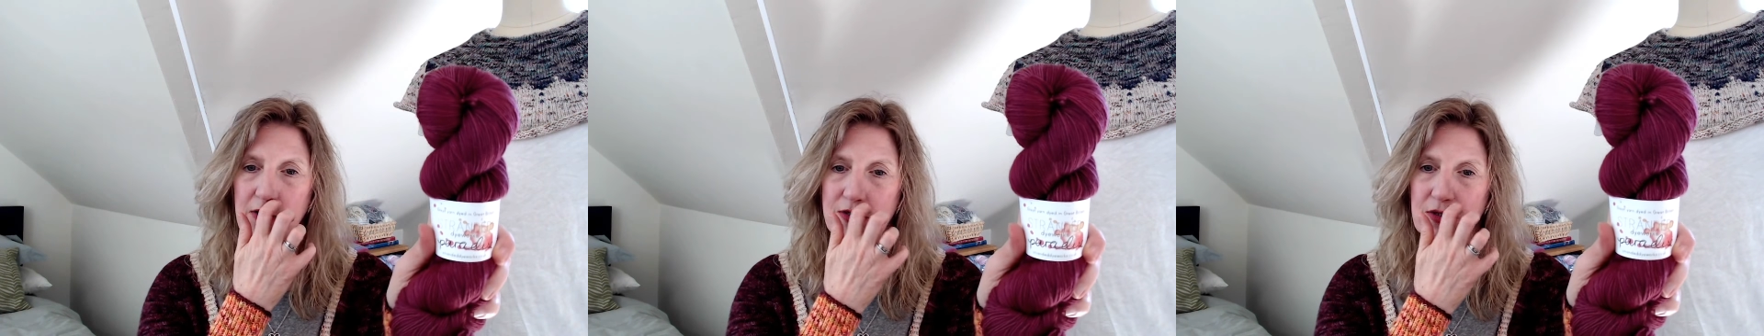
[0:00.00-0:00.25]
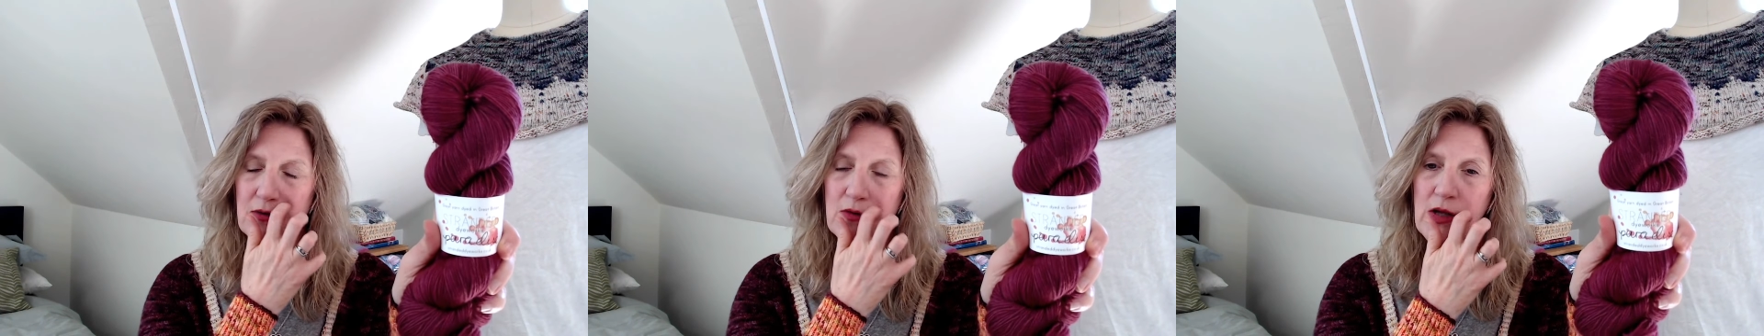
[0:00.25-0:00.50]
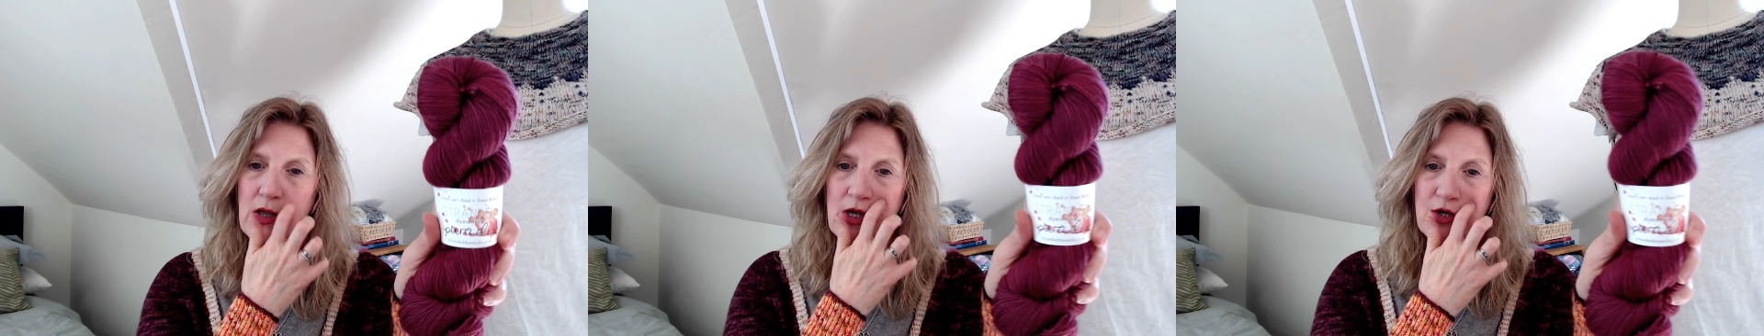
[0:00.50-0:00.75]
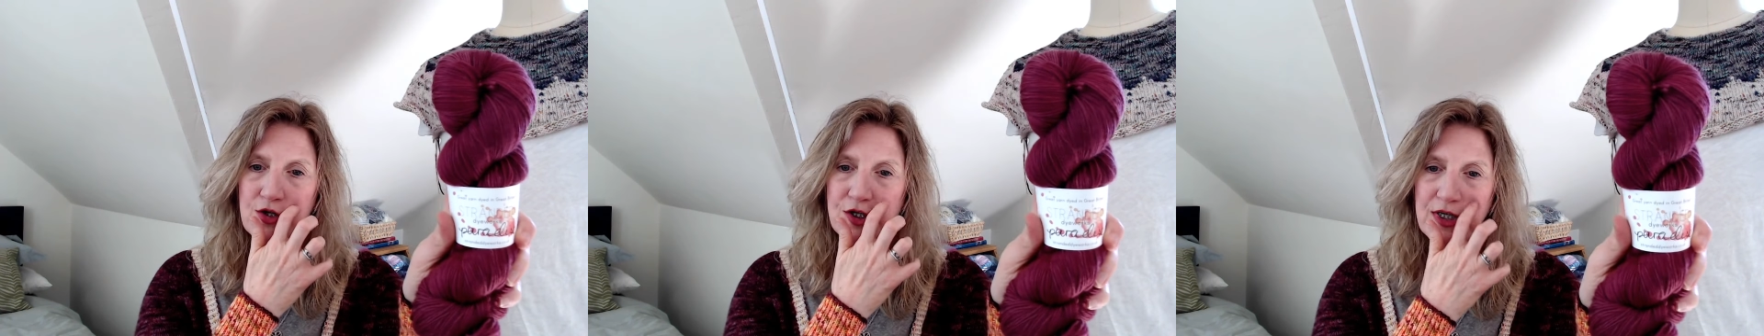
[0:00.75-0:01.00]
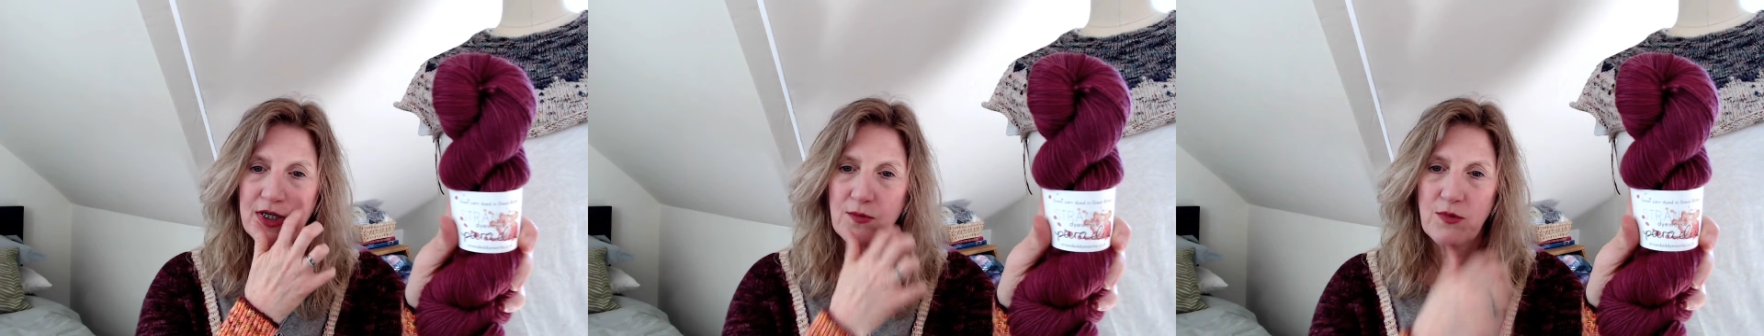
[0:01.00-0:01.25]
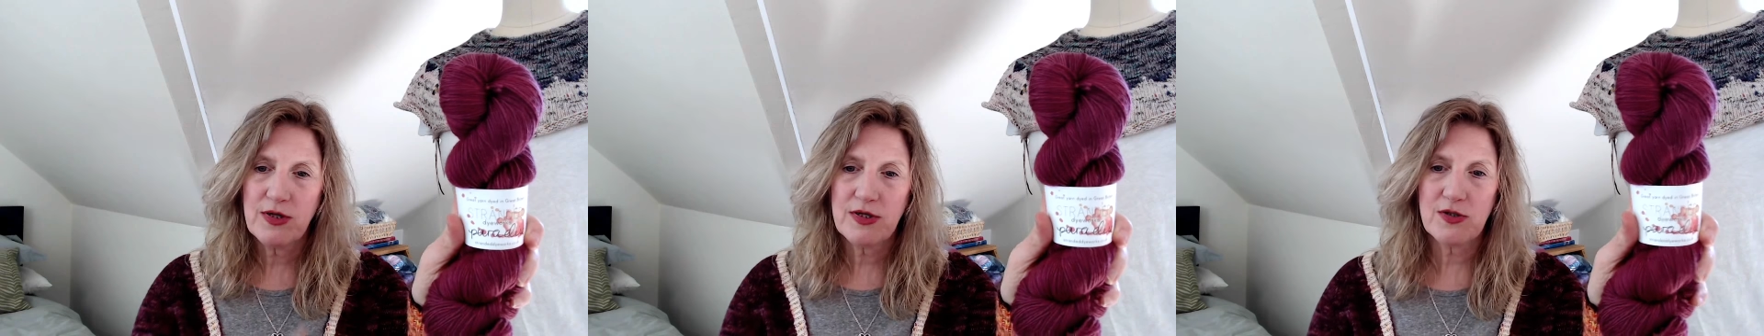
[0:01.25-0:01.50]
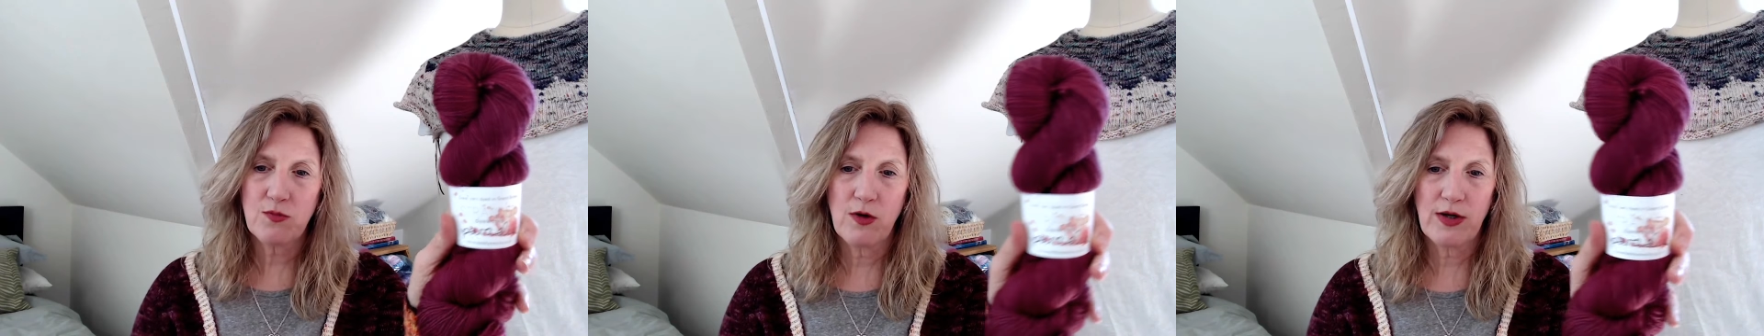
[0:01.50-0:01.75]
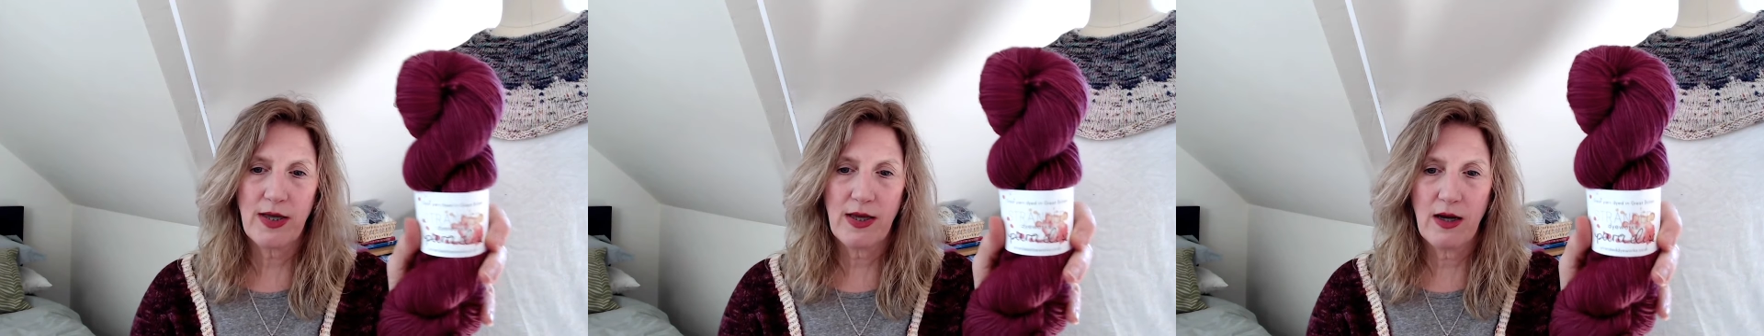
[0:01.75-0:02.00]
So she was
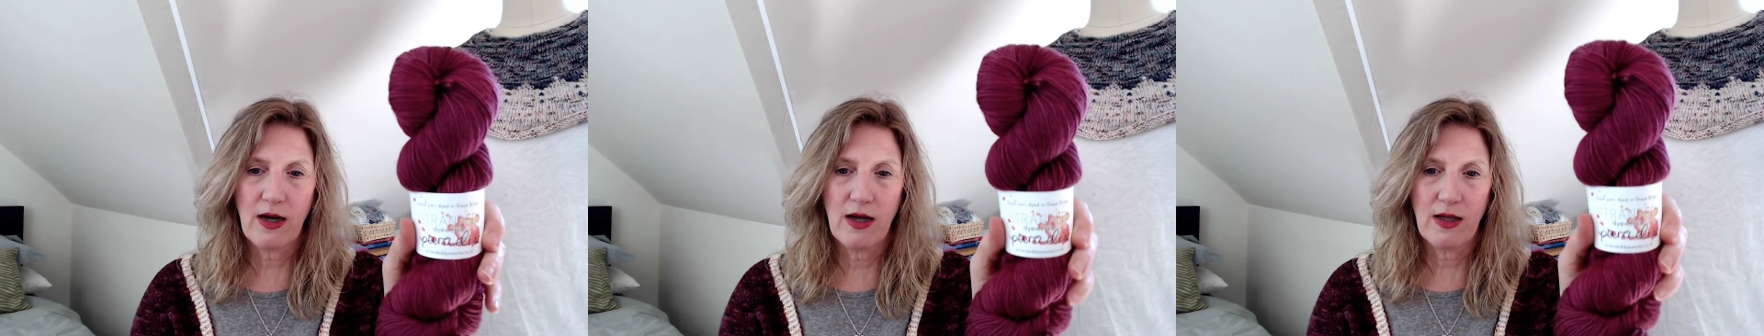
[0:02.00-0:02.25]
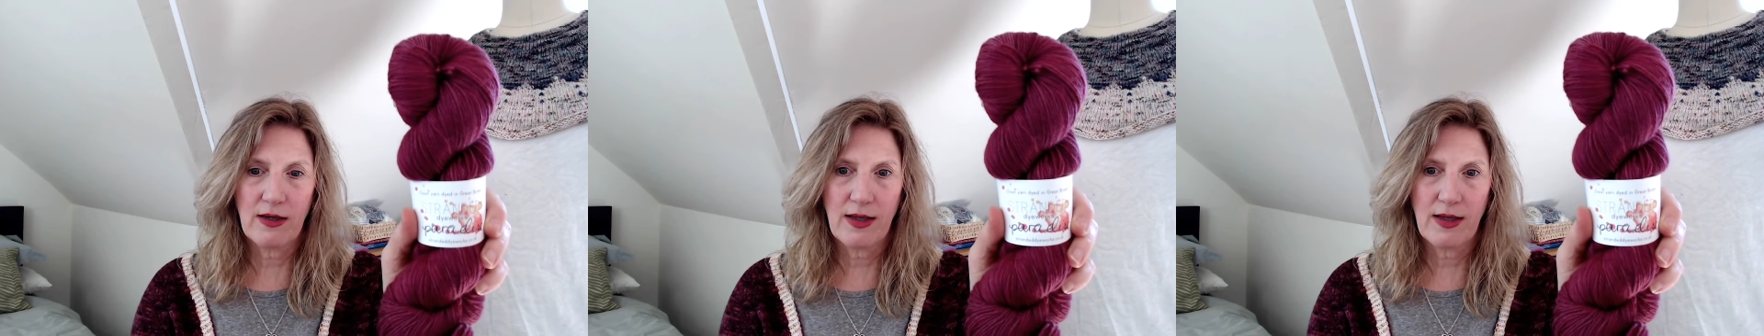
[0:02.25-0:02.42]
working on